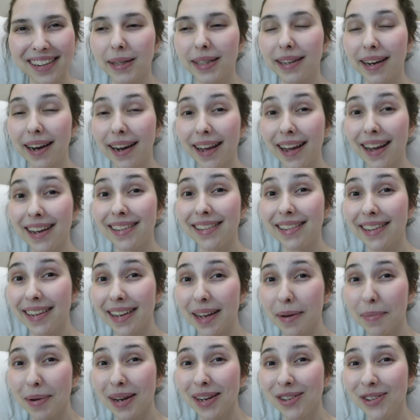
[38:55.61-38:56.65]
But today I did
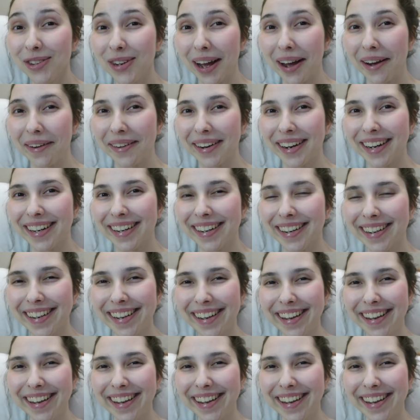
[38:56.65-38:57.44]
get my shower.